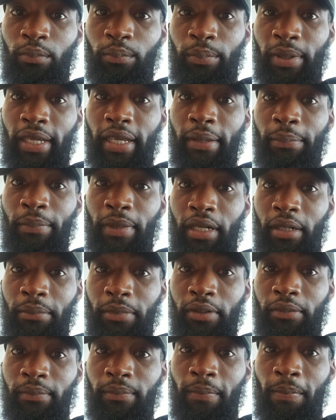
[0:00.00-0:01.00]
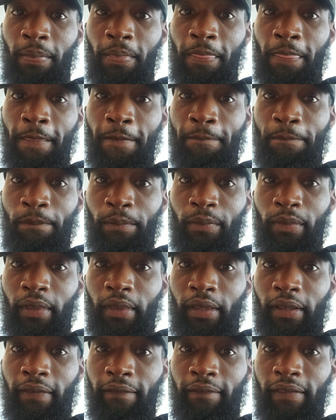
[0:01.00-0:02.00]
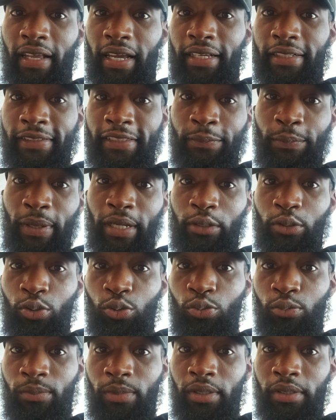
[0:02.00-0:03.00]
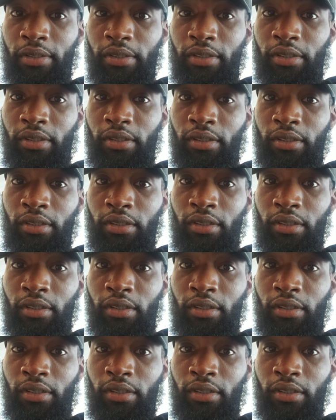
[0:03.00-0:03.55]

be at minimum, not inspect too much,